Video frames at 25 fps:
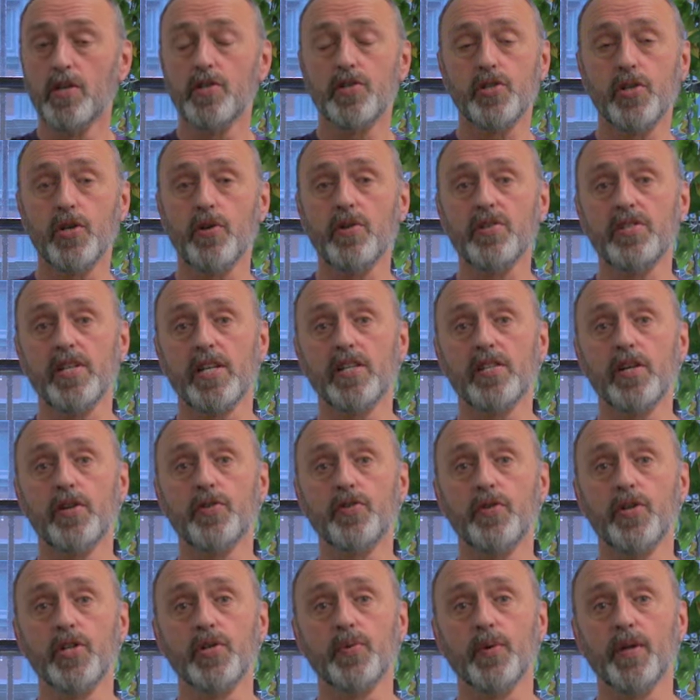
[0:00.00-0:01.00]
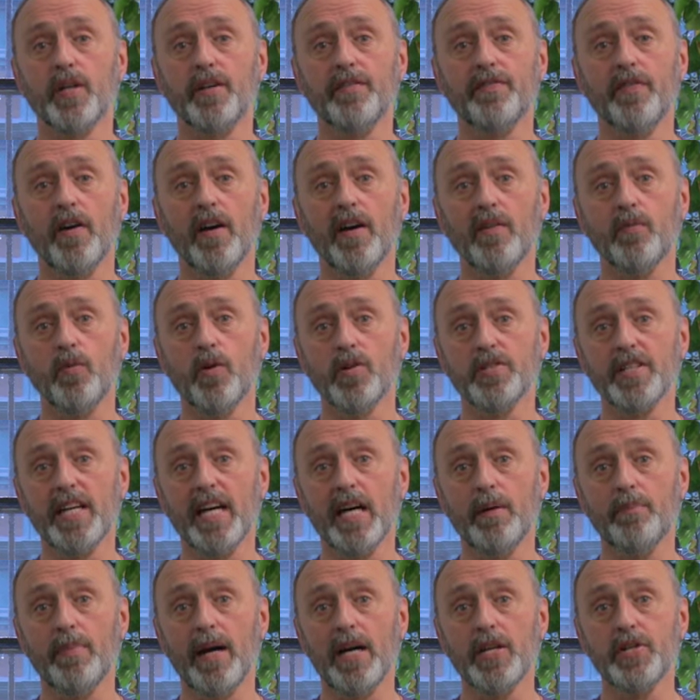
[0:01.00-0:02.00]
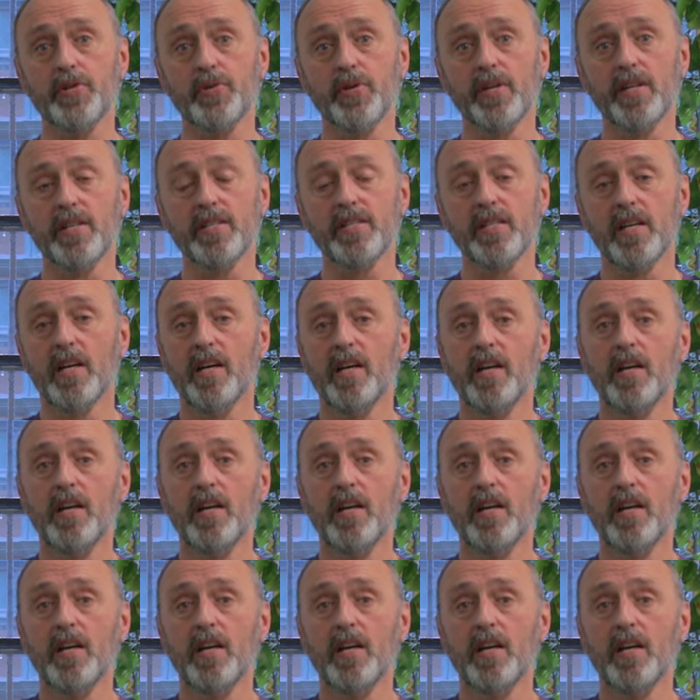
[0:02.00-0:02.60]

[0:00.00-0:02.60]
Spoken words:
2 625 watt-hour batteries.